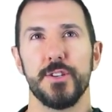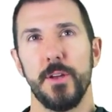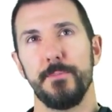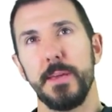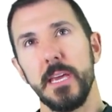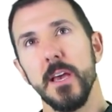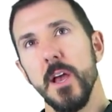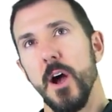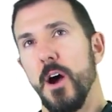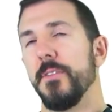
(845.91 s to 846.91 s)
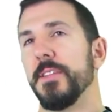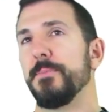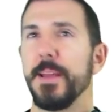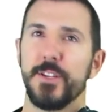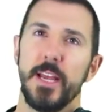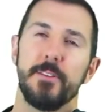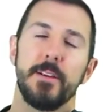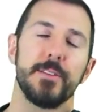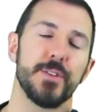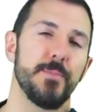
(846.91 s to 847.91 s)
Should I be on the big chain
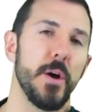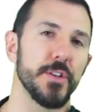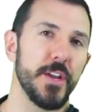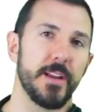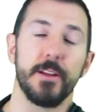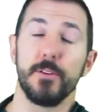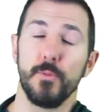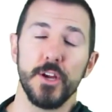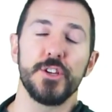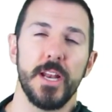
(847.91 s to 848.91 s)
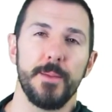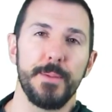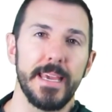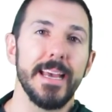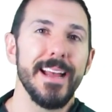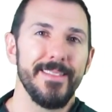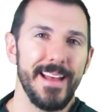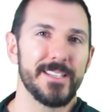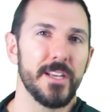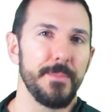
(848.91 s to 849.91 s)
ring or the small chain ring? Where should I be?
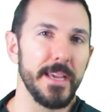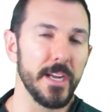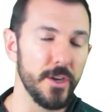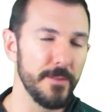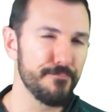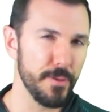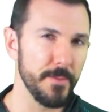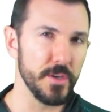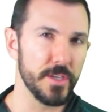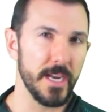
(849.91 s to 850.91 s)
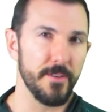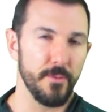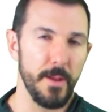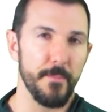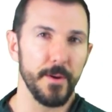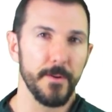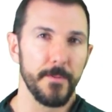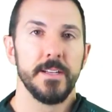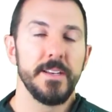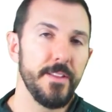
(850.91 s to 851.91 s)
That's going to be a good primer to kind of remember.
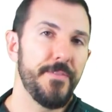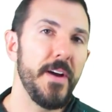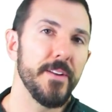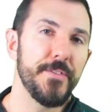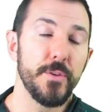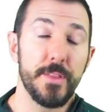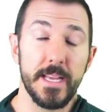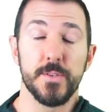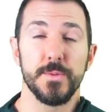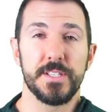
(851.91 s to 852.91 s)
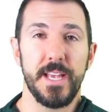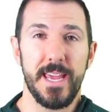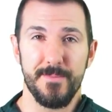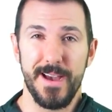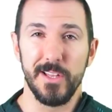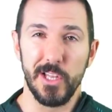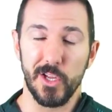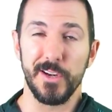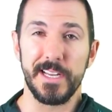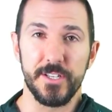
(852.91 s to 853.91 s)
Now, the final few things we'll say about
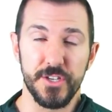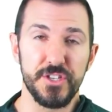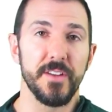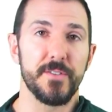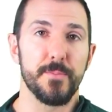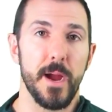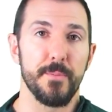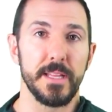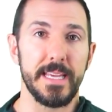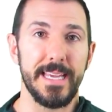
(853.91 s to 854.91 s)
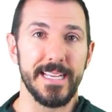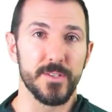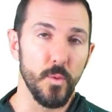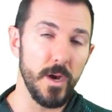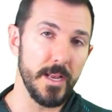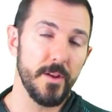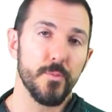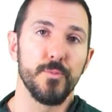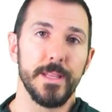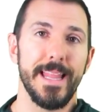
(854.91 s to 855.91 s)
learning to shift properly is
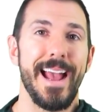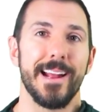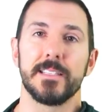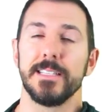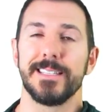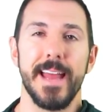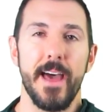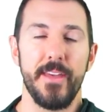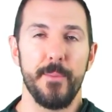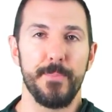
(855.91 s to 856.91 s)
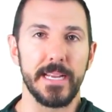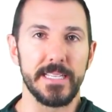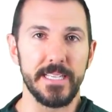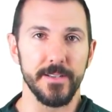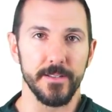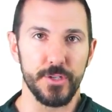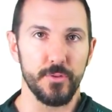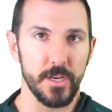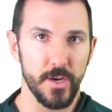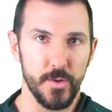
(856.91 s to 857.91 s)
1, relax. It's not that big a deal. You
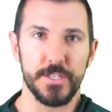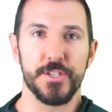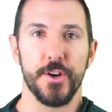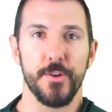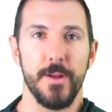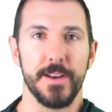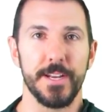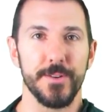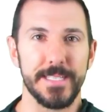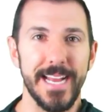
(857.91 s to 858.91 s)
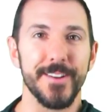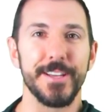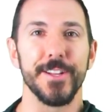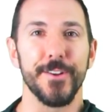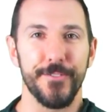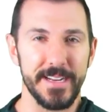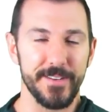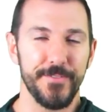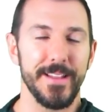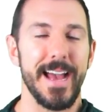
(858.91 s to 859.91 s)
can always turn around and go downhill or find
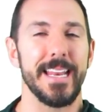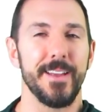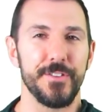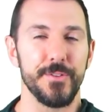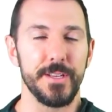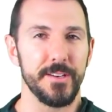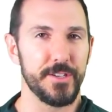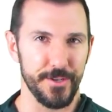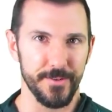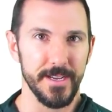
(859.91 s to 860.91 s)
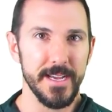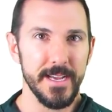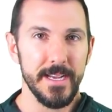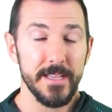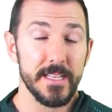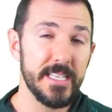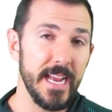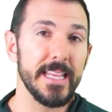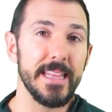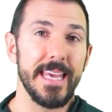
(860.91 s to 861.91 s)
a flat if you need to. The
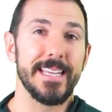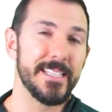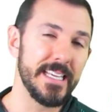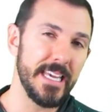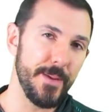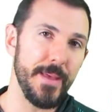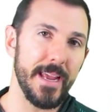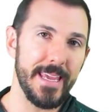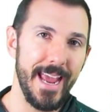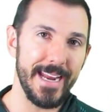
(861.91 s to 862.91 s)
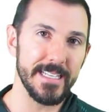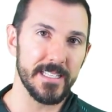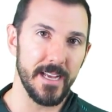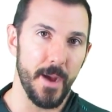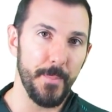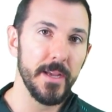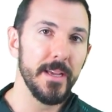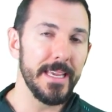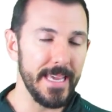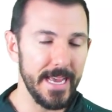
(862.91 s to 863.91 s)
second thing is to keep that cadence up.
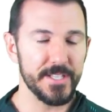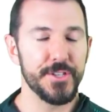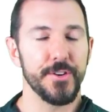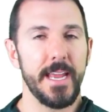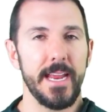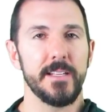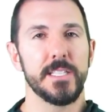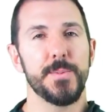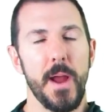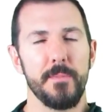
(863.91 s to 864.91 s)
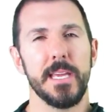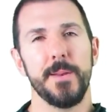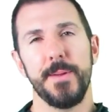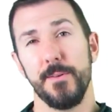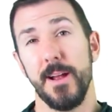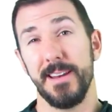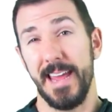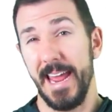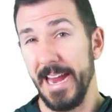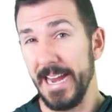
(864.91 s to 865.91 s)
Yes, your cadence is probably going to be
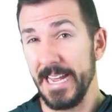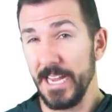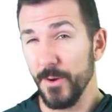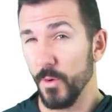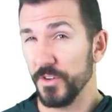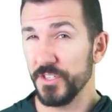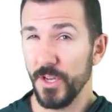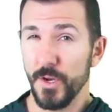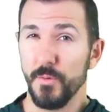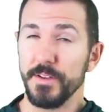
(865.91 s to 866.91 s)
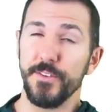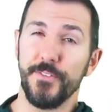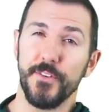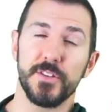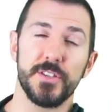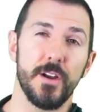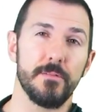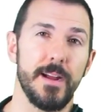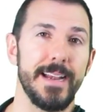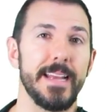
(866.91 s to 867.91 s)
around 80 or so when you first
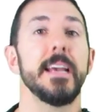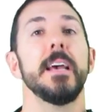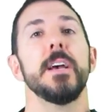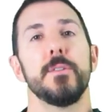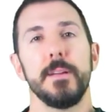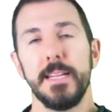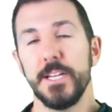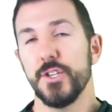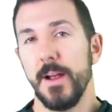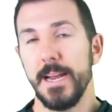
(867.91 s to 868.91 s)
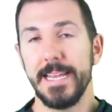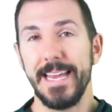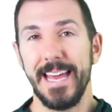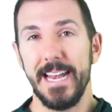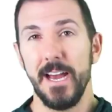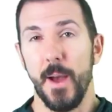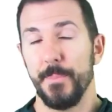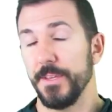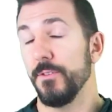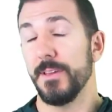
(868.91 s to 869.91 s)
start riding. Really try to get it
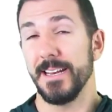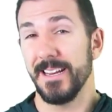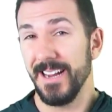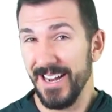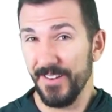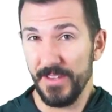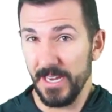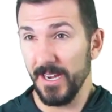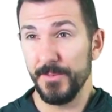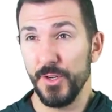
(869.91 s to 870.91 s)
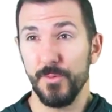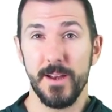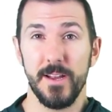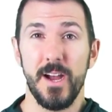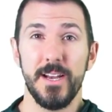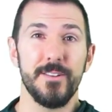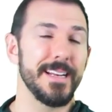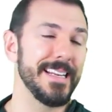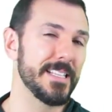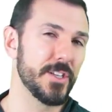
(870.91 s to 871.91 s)
up. You can kind of get it up to around
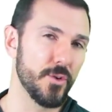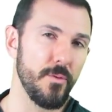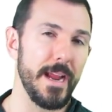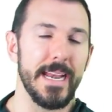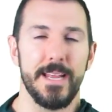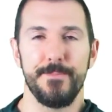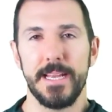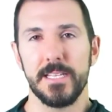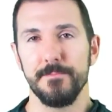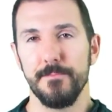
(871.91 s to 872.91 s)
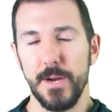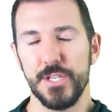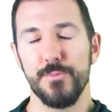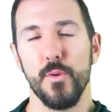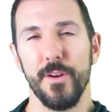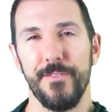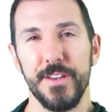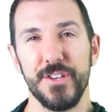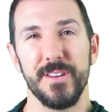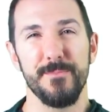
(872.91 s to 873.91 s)
100 and it's great. It makes it much more
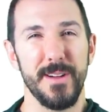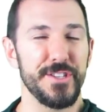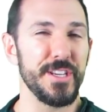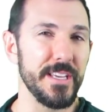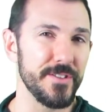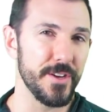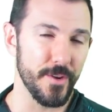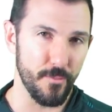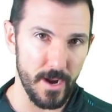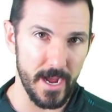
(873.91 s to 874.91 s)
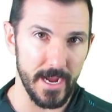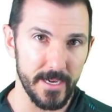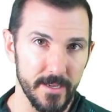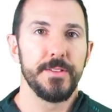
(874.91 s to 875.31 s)
efficient and much easier to ride.